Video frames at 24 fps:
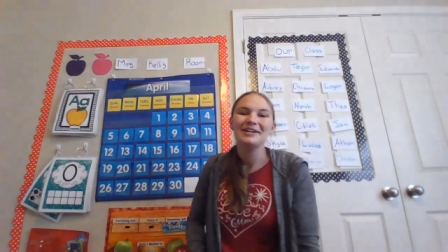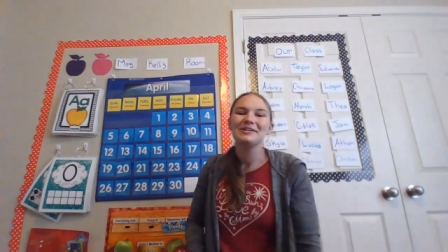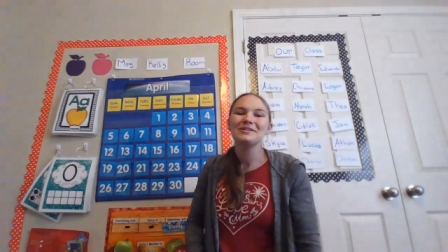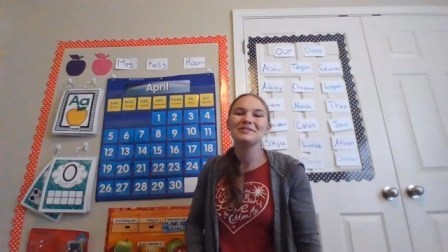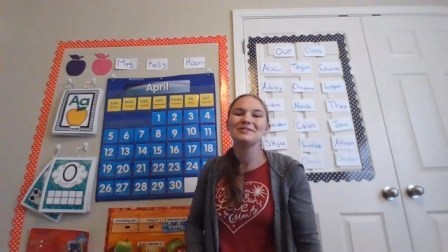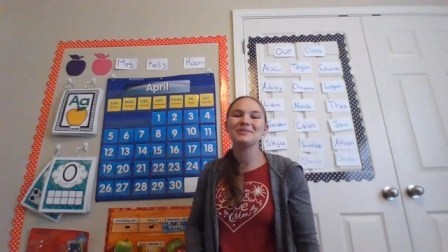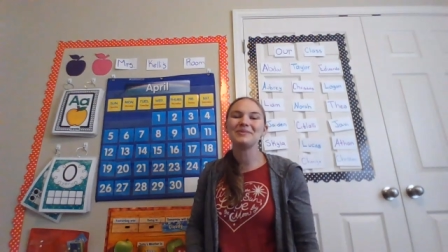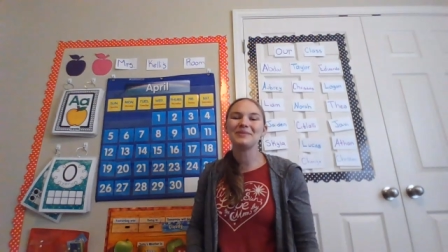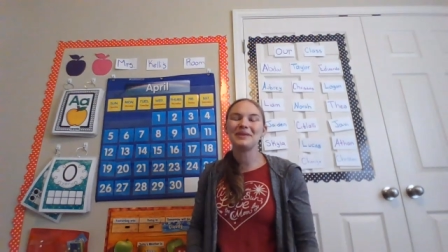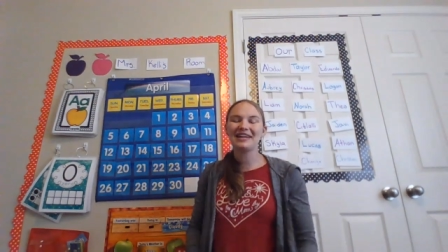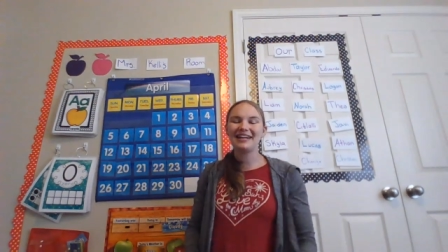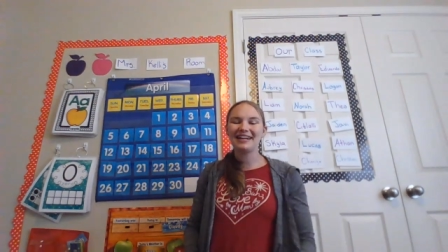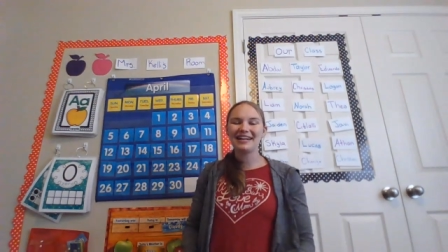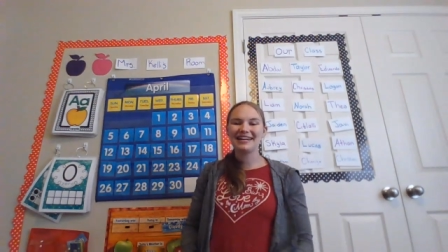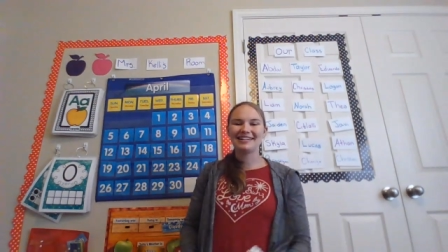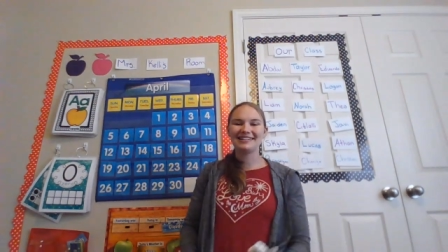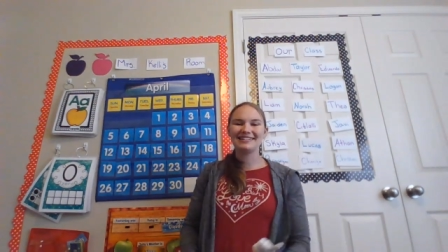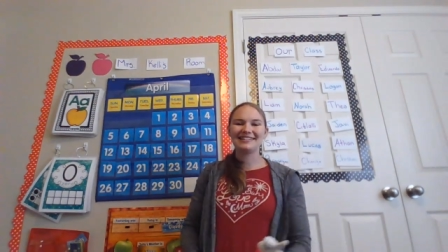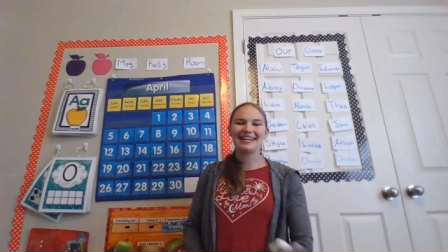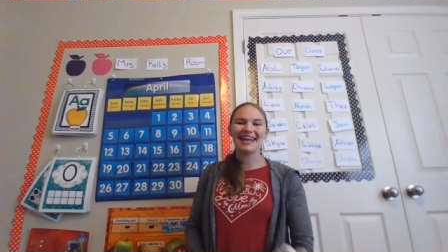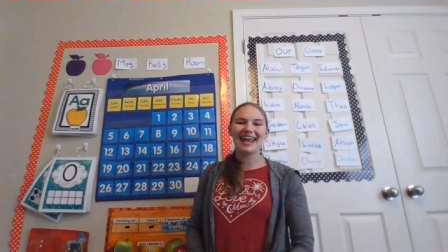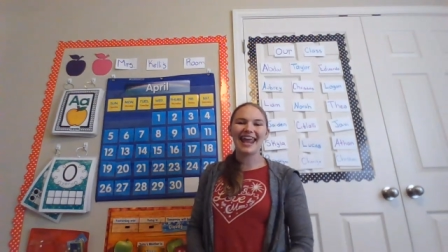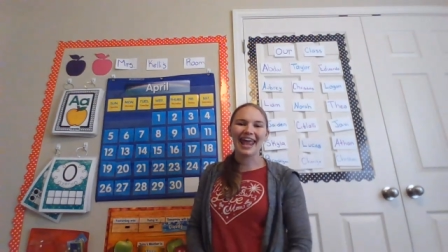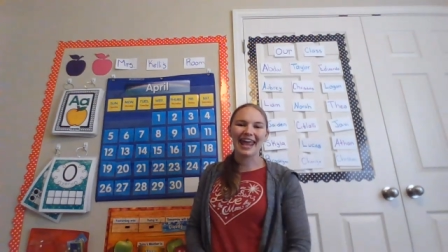So it
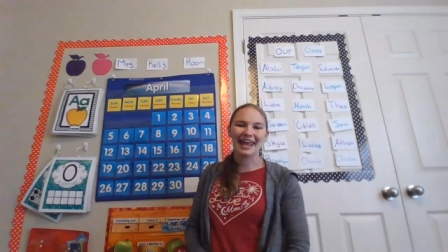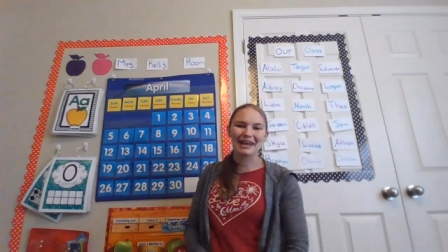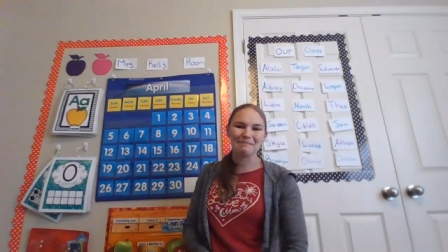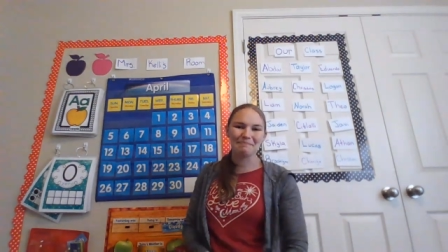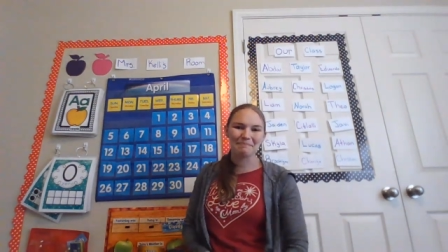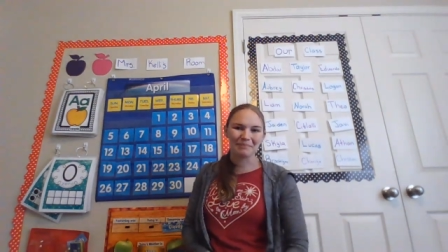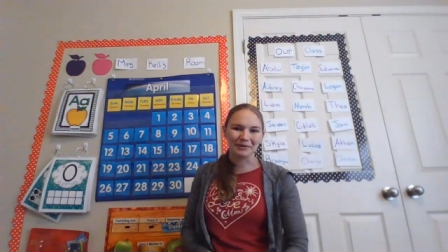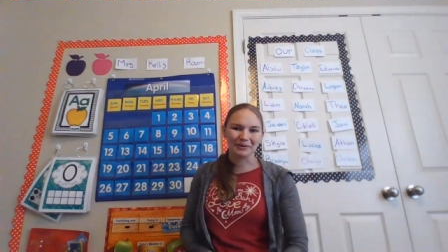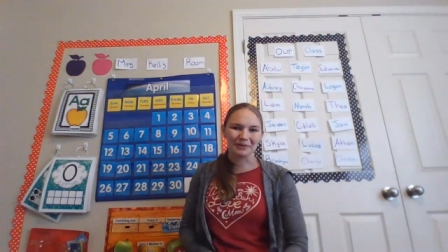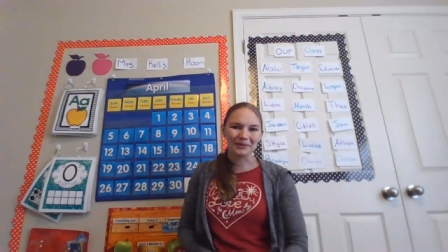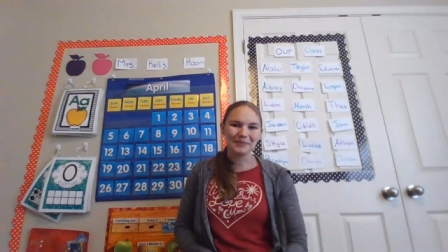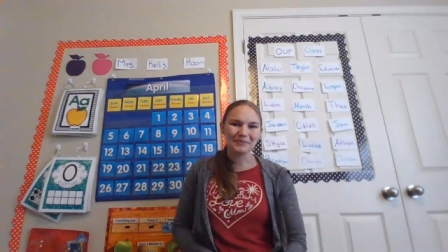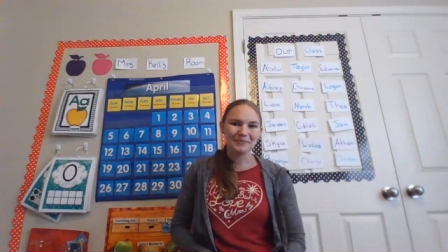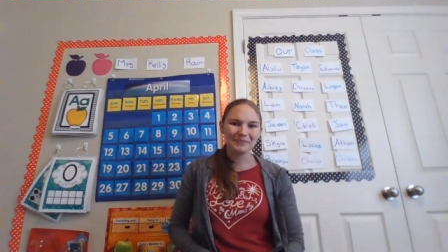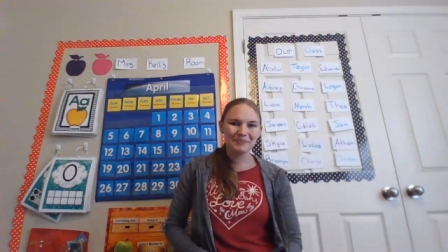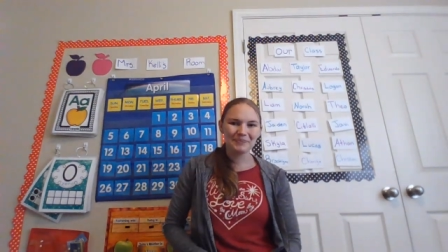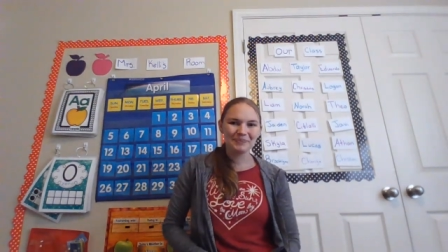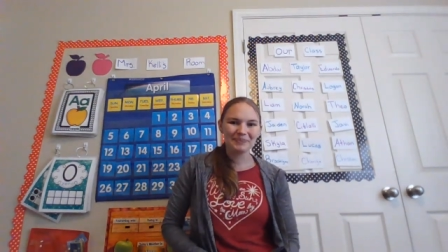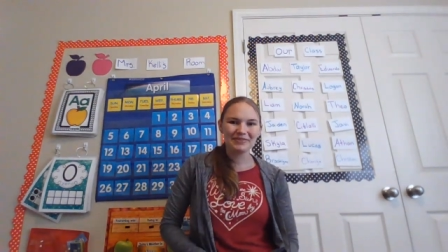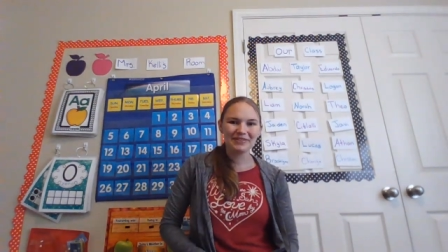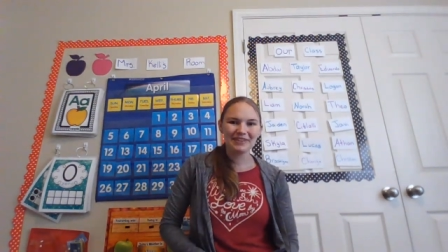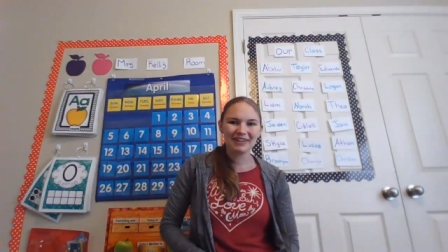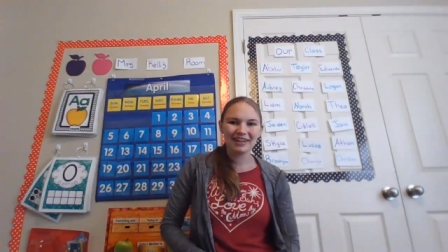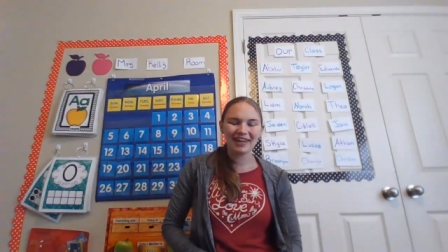is April,
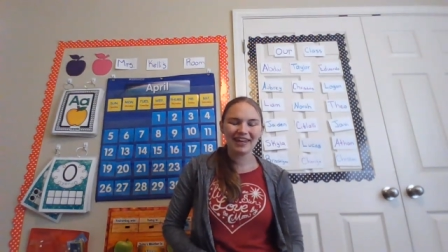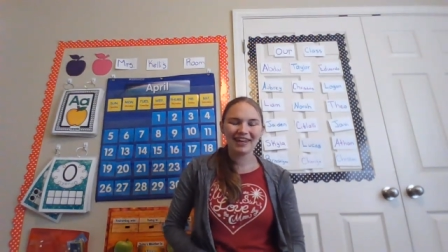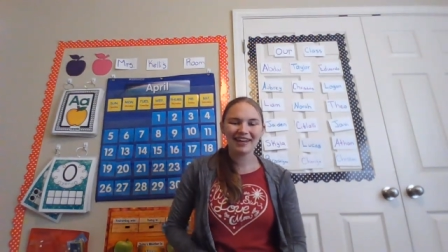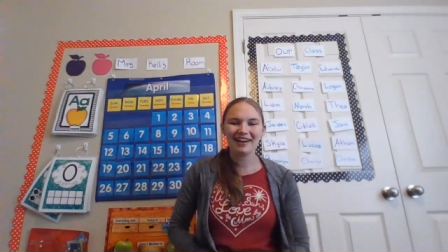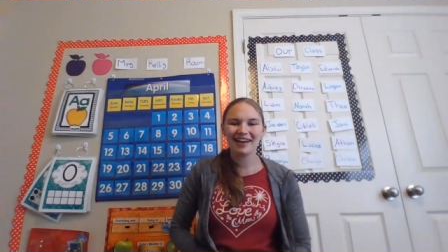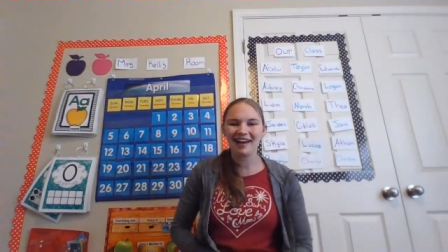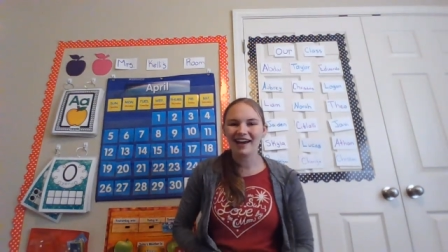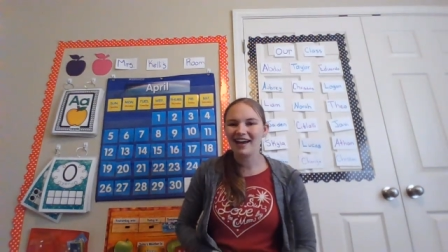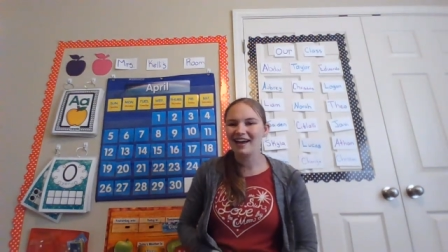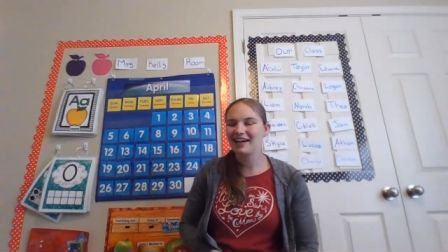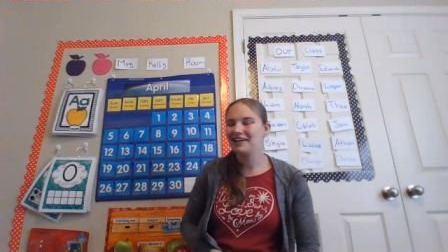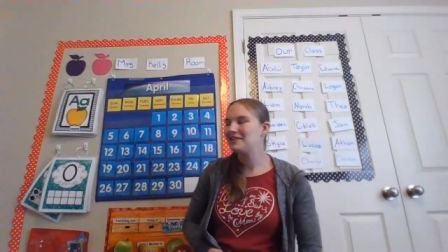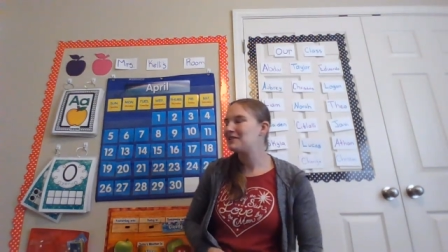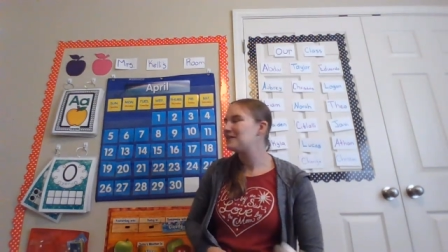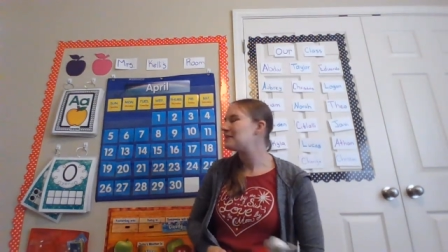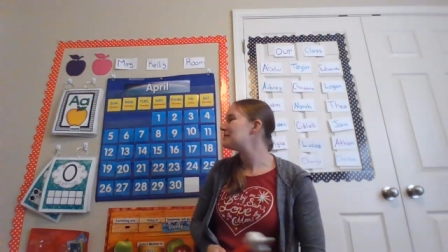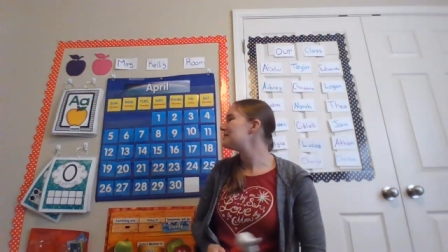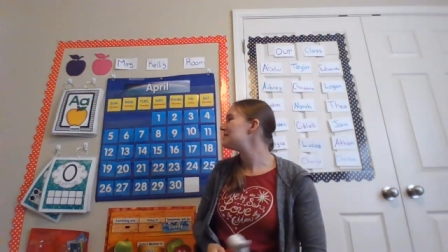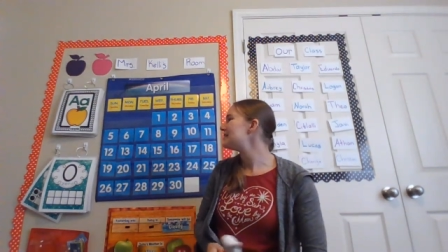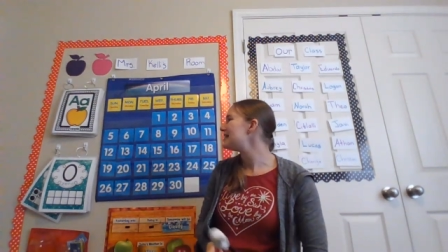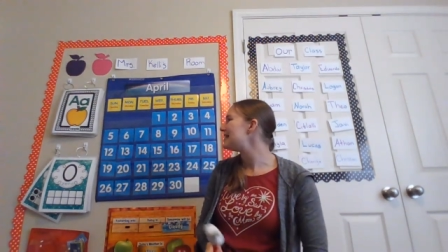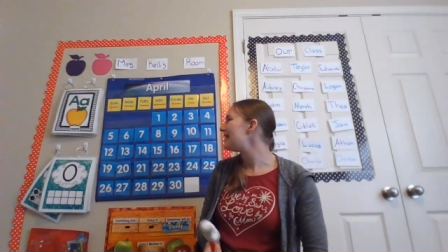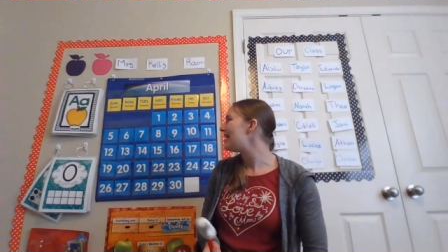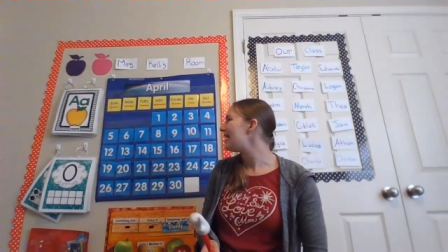and I know
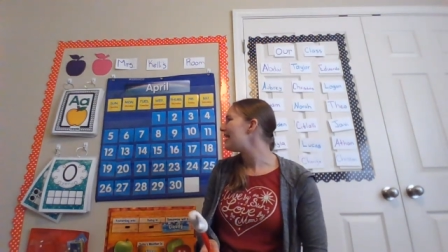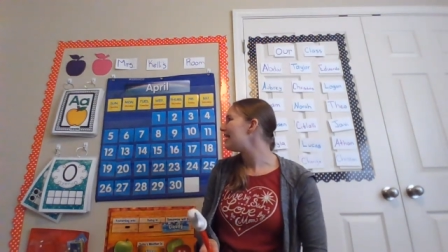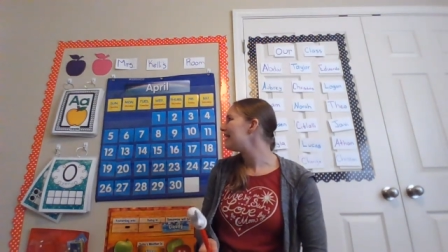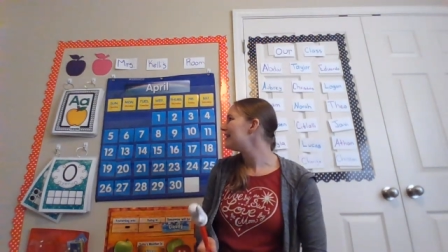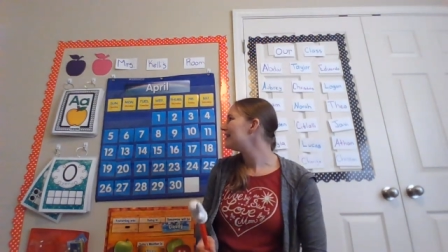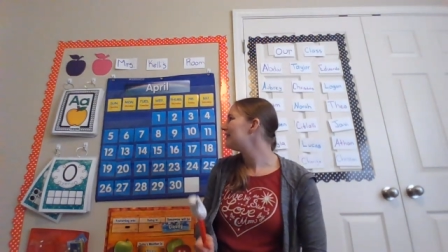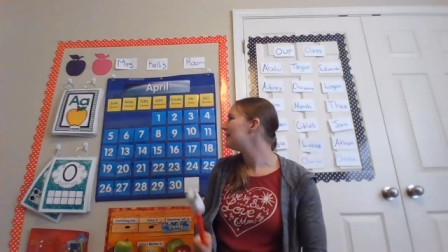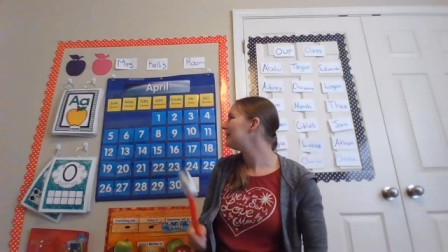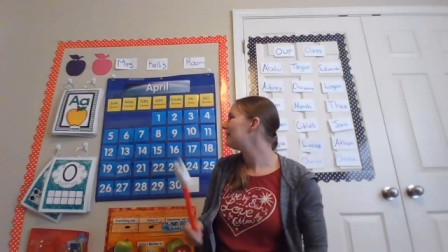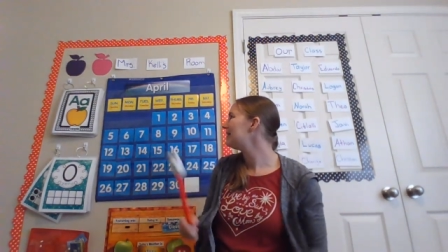today